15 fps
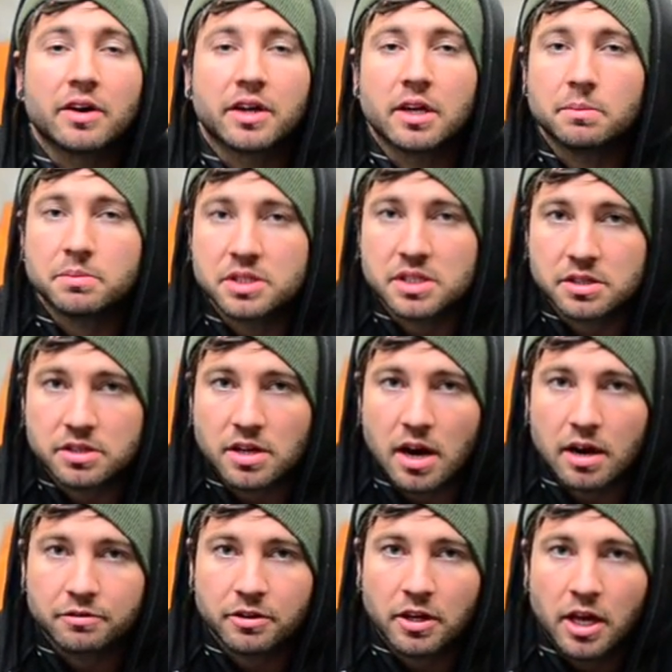getting persist
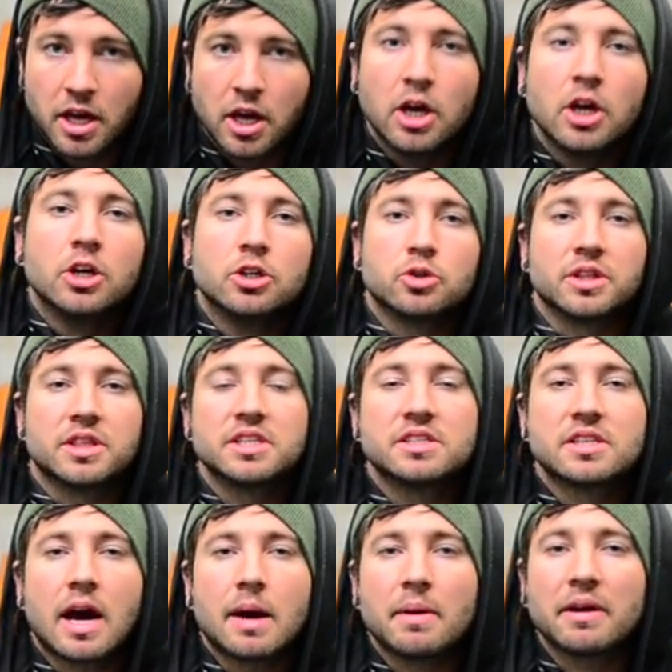off. So at this
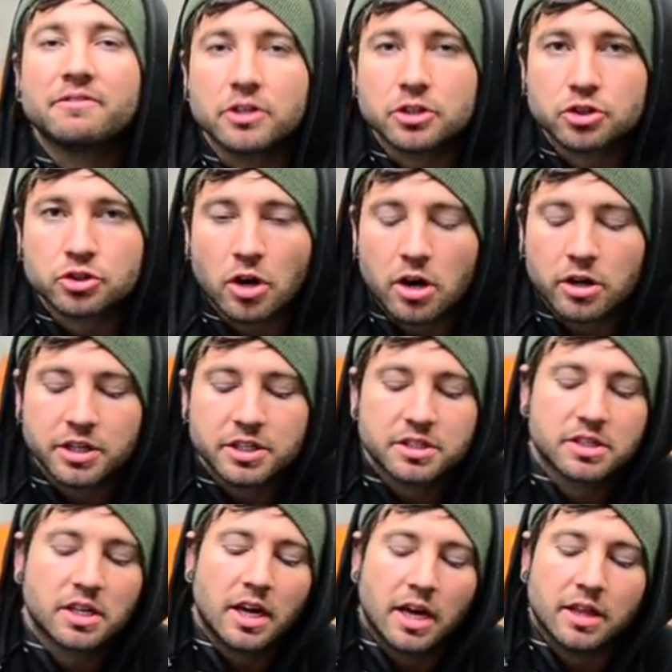time, I feel
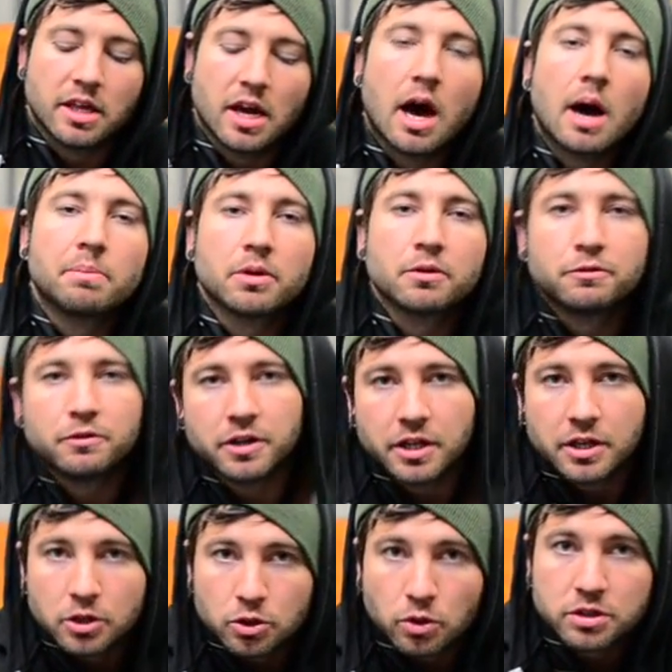strongest in the upper foot
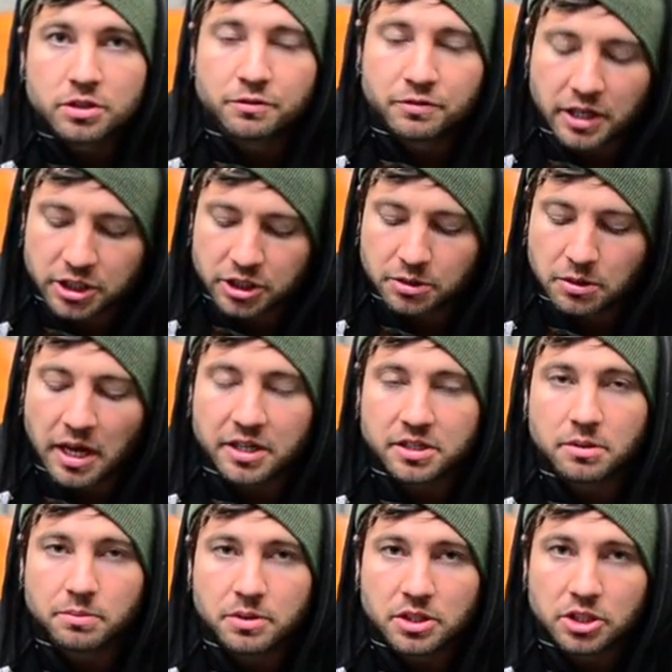dorsiflexion
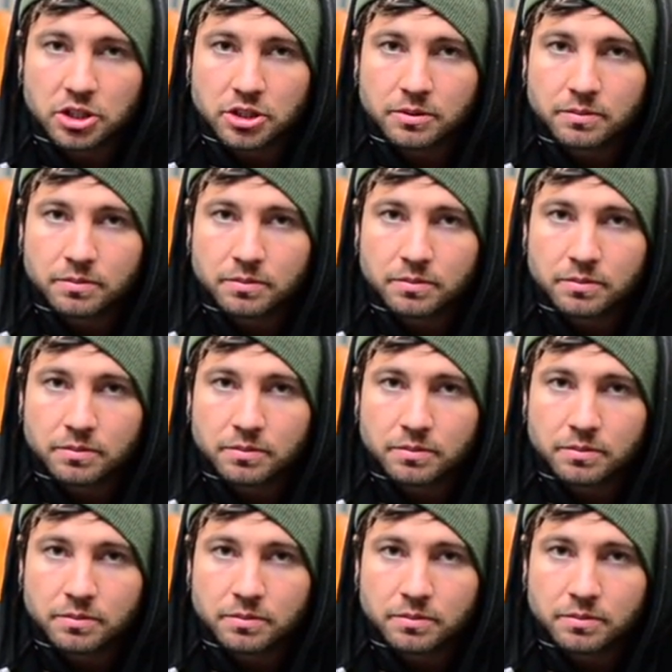exit position.